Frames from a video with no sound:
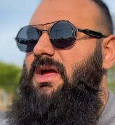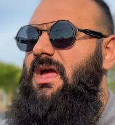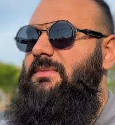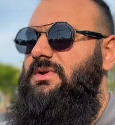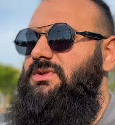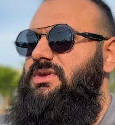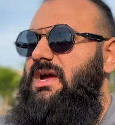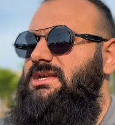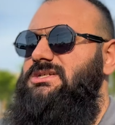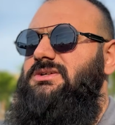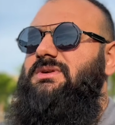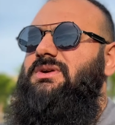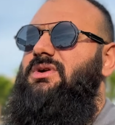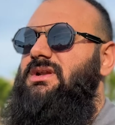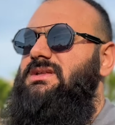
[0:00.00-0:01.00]
able to actually
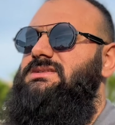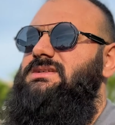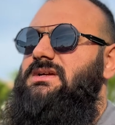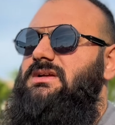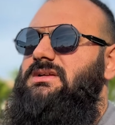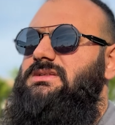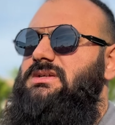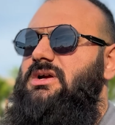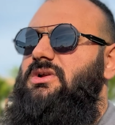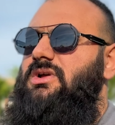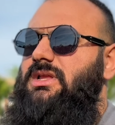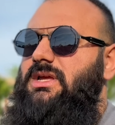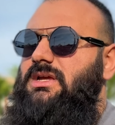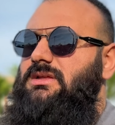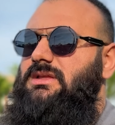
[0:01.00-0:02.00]
record internally.